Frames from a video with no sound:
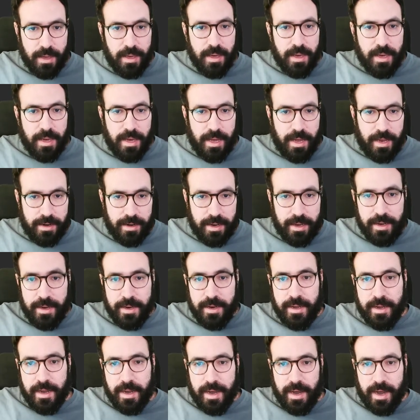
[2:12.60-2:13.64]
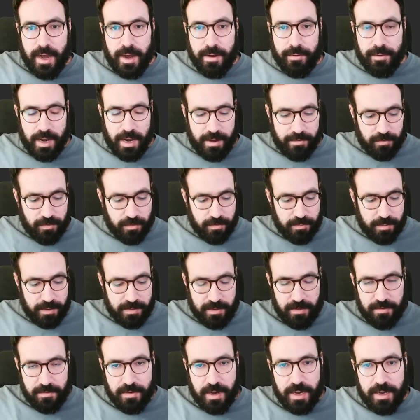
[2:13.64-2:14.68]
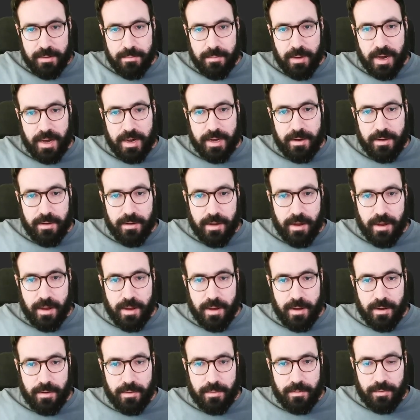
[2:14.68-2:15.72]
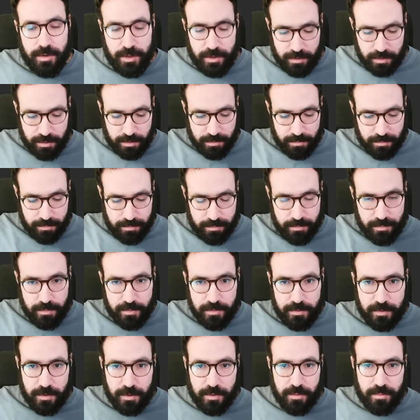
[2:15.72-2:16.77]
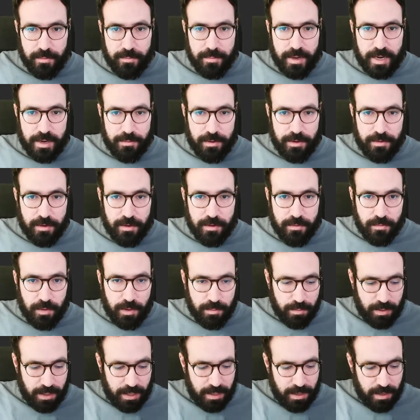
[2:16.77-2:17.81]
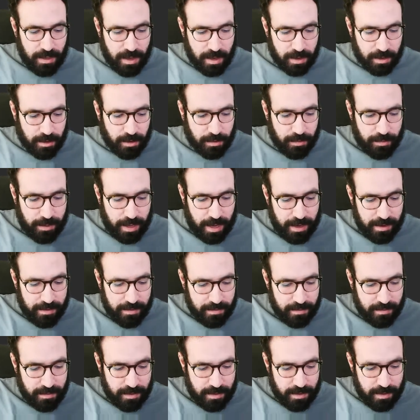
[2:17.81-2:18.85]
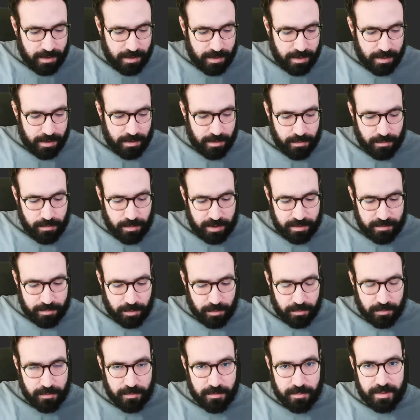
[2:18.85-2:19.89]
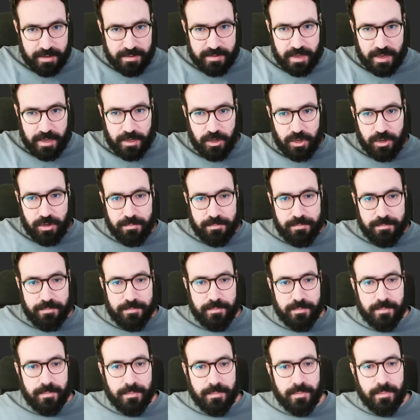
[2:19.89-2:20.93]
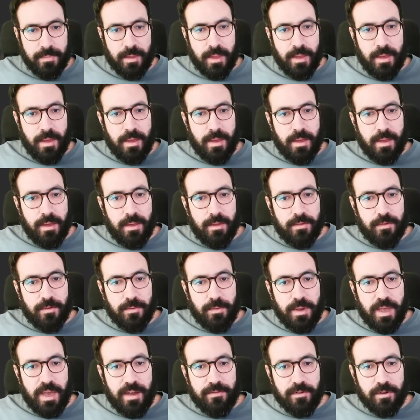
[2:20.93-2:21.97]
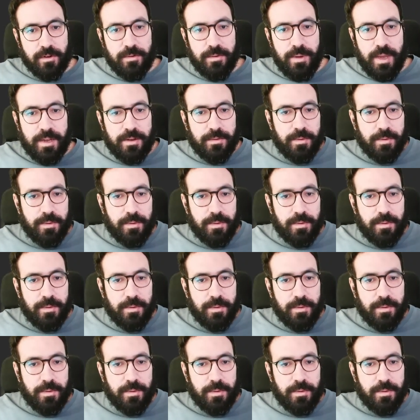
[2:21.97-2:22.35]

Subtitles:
and then I will have to specify my return. So my return will be a create response message. So we have a create